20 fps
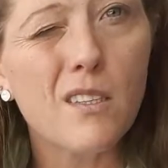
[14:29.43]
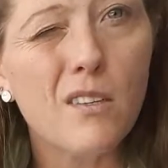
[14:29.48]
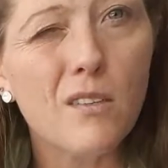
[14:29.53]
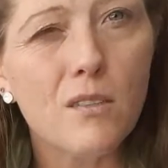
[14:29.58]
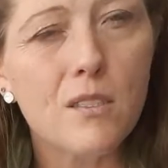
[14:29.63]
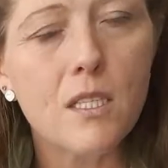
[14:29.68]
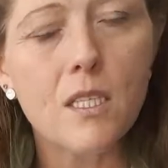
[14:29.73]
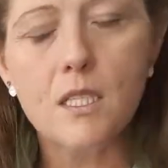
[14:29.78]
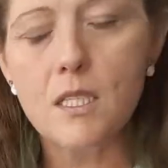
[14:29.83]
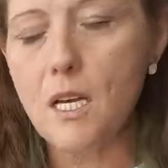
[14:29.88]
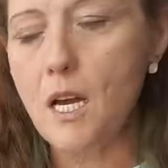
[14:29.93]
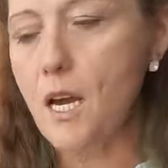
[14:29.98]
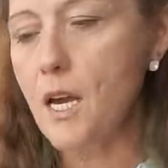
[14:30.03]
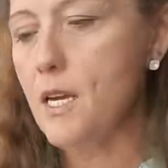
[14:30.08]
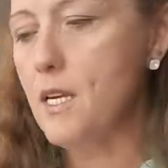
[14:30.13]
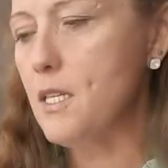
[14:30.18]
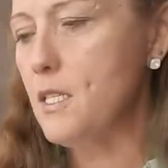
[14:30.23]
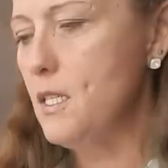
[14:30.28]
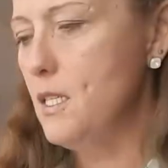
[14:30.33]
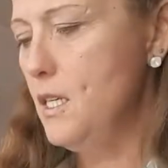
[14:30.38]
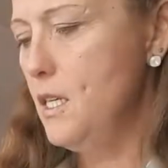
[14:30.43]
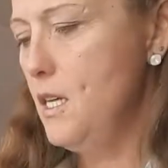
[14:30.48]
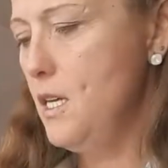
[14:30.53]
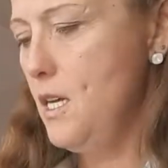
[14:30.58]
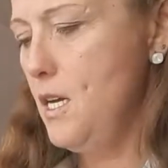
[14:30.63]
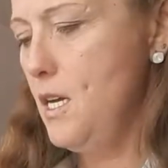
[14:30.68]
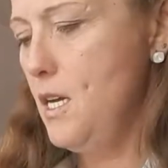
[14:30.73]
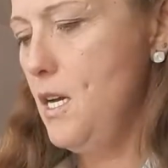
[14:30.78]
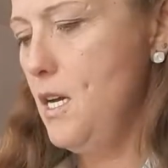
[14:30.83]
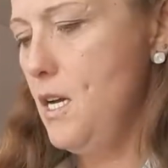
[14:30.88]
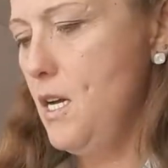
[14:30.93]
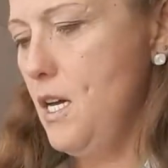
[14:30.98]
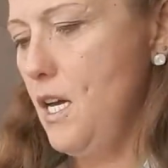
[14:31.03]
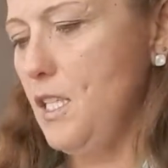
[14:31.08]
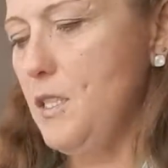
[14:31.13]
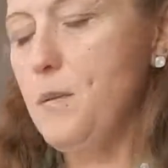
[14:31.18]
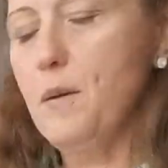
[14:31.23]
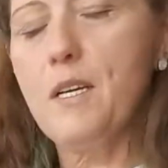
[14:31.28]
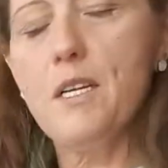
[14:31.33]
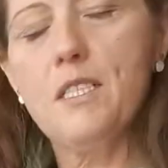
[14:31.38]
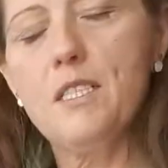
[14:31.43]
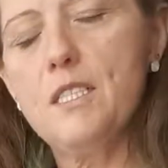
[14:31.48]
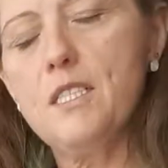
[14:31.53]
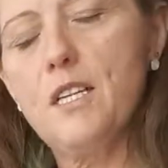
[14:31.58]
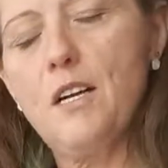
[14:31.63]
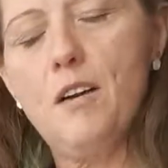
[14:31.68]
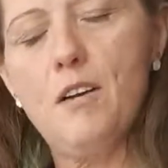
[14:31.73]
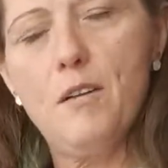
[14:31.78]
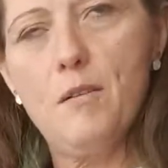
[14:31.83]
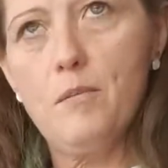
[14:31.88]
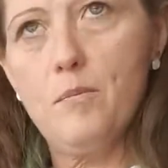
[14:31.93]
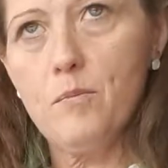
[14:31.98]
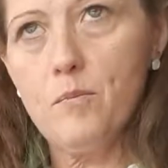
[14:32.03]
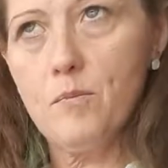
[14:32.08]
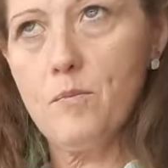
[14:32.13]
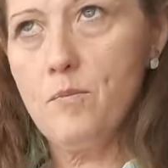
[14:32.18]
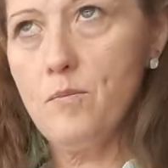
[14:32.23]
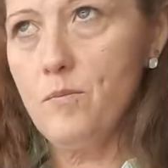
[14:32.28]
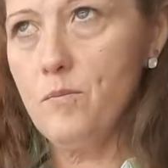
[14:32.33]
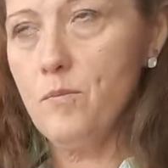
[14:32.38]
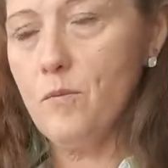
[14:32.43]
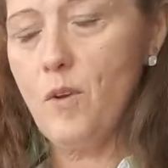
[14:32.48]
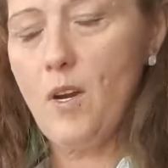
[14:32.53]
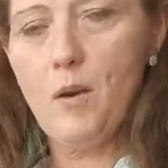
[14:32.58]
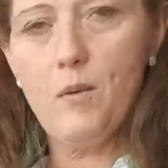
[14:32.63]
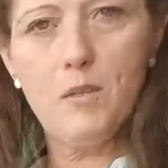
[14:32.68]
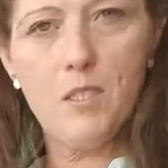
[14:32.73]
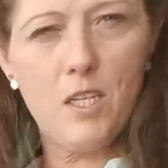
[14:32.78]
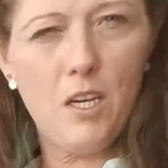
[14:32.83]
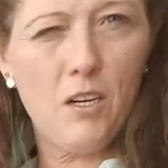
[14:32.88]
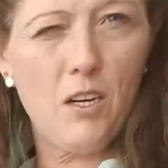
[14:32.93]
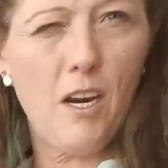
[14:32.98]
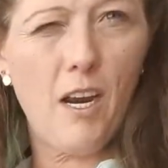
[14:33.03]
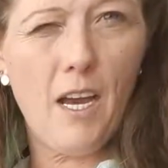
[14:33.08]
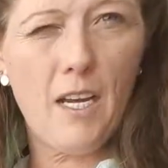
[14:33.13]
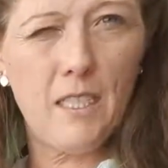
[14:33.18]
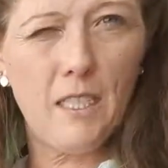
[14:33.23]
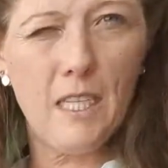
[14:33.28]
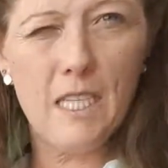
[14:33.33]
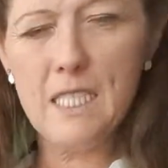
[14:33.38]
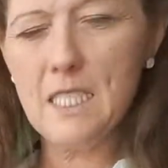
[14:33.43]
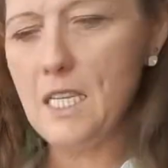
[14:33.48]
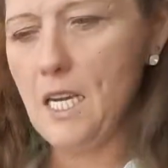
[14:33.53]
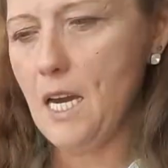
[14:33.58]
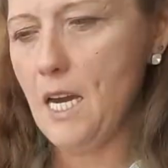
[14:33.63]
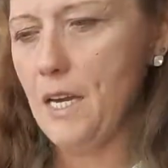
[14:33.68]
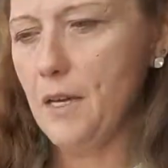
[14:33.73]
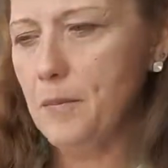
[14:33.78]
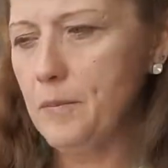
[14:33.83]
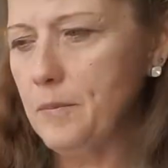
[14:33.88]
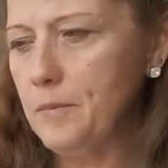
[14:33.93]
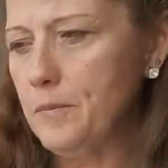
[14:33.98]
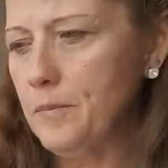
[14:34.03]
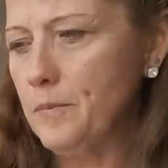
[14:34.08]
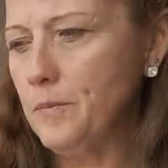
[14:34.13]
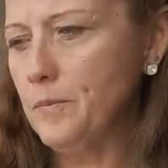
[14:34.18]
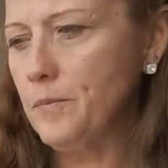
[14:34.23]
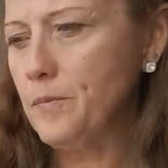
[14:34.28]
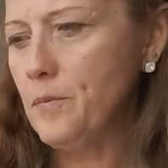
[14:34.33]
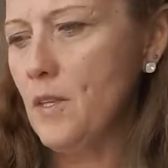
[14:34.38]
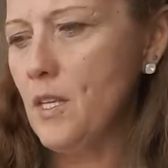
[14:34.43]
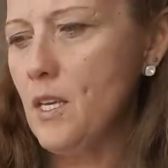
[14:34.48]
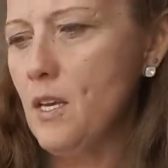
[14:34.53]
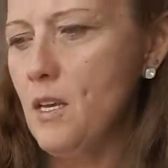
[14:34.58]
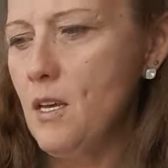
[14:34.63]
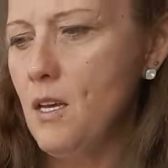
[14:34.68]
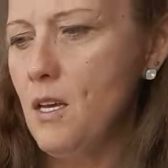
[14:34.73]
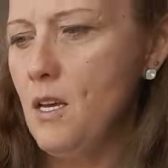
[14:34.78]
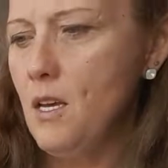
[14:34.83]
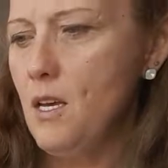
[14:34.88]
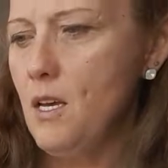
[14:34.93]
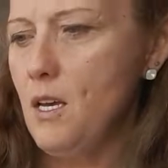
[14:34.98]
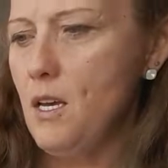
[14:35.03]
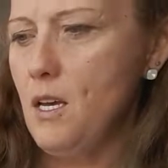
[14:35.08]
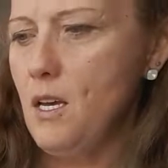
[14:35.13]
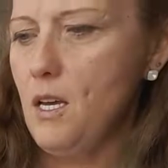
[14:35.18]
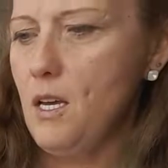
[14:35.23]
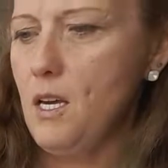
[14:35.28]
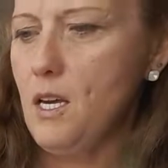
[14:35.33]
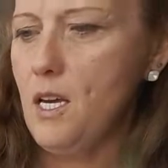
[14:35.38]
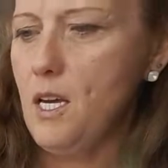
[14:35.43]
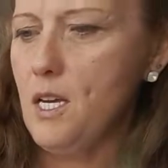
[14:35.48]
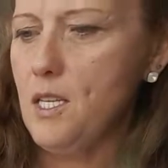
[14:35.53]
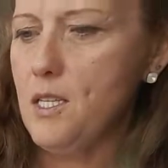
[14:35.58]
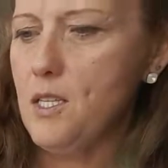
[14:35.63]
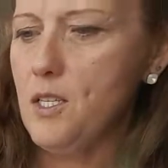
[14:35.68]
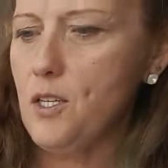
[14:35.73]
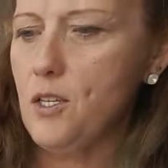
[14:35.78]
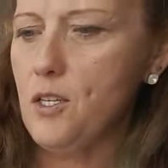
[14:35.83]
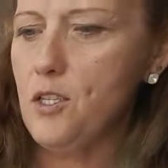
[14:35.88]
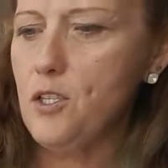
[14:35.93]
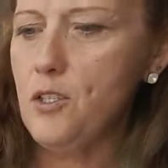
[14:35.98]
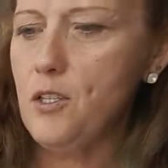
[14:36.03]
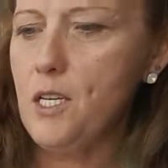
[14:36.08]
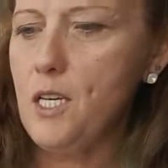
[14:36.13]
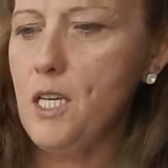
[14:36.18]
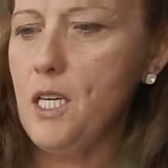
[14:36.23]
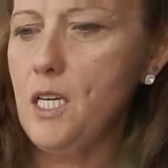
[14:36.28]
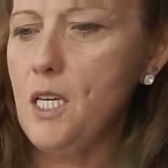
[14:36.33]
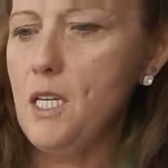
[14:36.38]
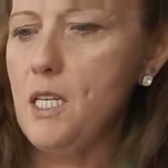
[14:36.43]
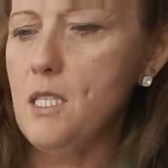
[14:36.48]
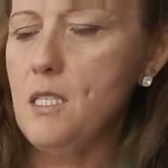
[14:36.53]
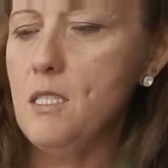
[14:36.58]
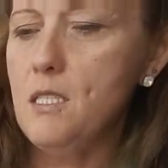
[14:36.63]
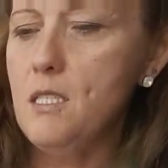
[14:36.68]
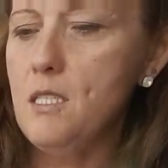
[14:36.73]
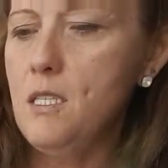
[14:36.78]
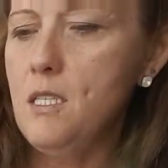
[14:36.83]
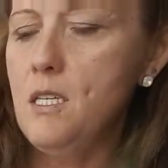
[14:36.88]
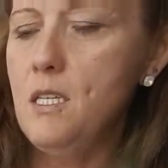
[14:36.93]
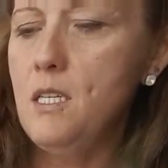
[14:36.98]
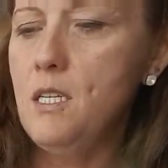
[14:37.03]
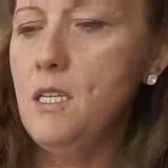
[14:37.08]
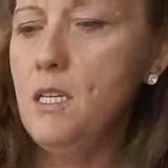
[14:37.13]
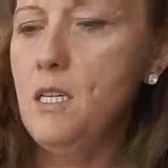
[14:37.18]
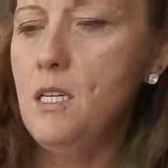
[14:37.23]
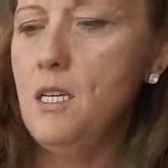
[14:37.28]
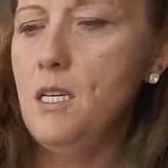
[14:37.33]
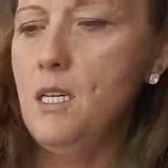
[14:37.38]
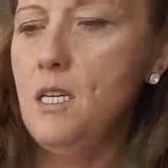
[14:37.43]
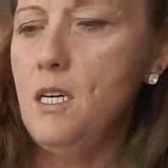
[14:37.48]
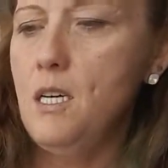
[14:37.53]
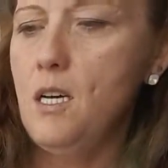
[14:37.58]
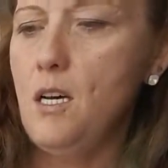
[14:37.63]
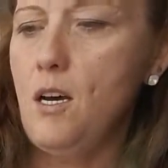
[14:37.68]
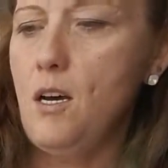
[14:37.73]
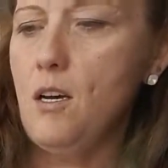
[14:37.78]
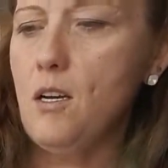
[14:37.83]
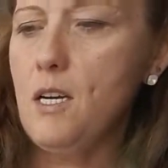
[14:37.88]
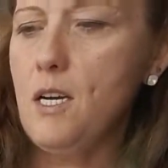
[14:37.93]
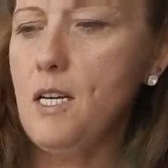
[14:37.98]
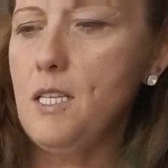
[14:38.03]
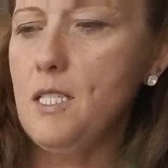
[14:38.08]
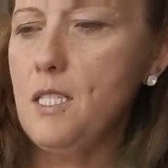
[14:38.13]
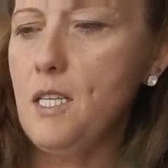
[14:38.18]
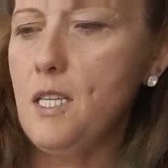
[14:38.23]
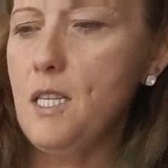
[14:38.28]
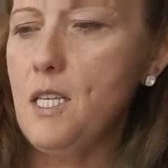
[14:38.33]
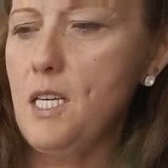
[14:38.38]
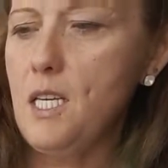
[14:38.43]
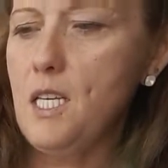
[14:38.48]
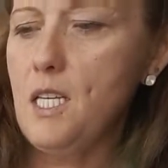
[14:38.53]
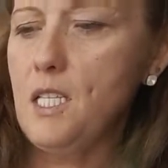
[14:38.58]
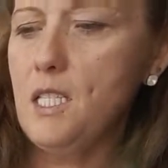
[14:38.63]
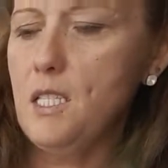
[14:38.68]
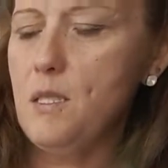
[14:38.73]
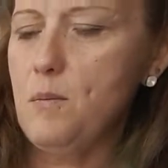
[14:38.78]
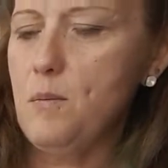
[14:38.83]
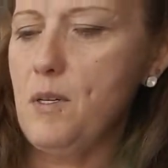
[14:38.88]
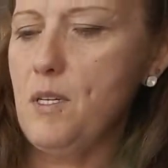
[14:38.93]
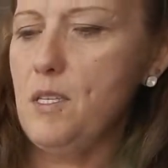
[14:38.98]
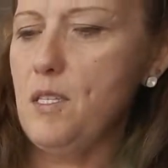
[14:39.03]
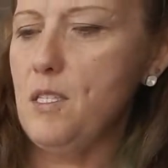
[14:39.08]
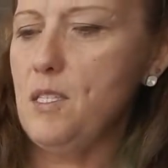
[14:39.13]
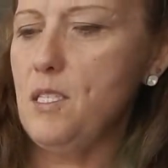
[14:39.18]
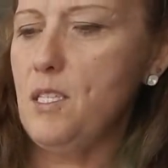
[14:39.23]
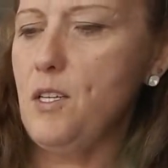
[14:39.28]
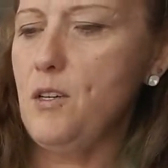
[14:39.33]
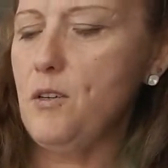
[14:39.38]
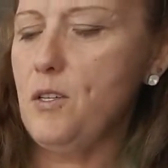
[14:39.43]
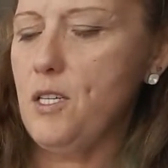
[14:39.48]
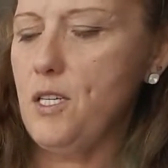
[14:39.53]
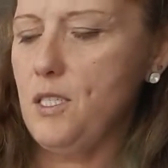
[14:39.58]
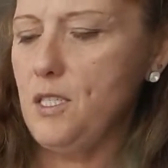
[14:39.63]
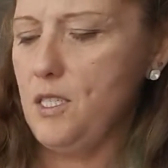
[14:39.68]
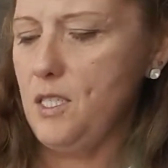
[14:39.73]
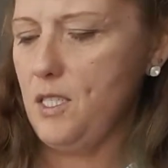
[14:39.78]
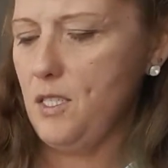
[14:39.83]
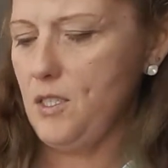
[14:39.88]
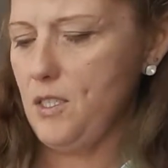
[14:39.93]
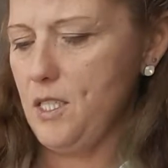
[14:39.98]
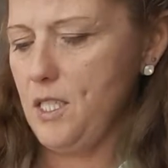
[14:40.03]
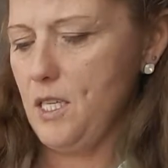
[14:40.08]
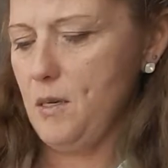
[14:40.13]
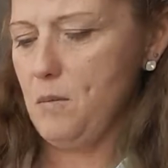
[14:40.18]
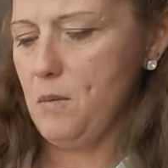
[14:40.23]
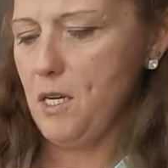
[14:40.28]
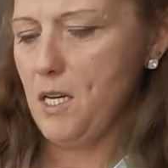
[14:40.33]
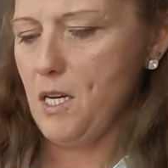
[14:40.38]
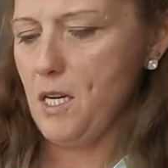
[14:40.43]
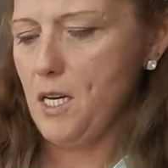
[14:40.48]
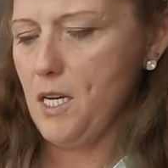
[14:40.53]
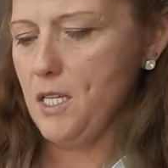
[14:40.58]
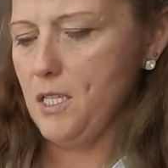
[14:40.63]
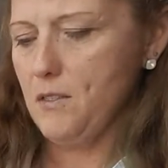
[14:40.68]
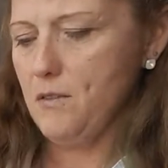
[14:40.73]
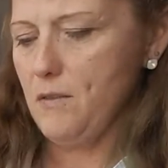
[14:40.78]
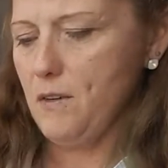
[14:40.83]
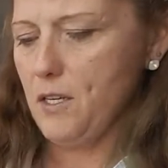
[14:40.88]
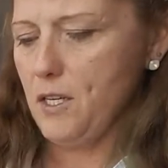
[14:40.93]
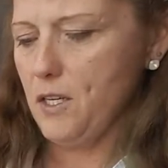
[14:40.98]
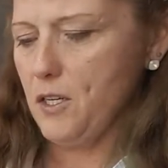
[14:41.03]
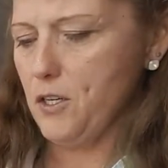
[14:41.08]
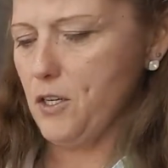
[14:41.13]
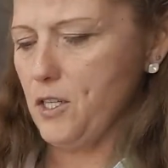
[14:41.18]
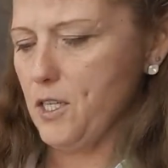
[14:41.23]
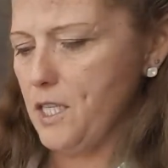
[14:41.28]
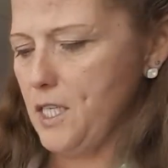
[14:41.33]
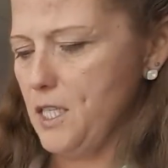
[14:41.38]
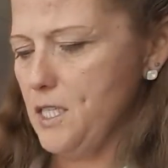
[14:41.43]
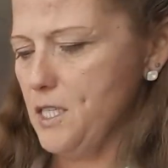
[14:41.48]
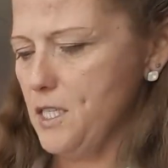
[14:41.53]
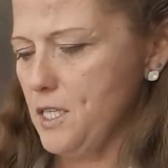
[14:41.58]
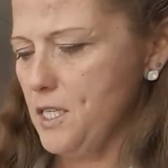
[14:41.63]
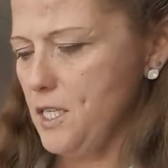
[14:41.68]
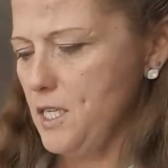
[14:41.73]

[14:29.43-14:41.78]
close this eye. It's because when I was younger I had a lazy eye and I had surgery and all kinds of things, but you can still see my eye is very crooked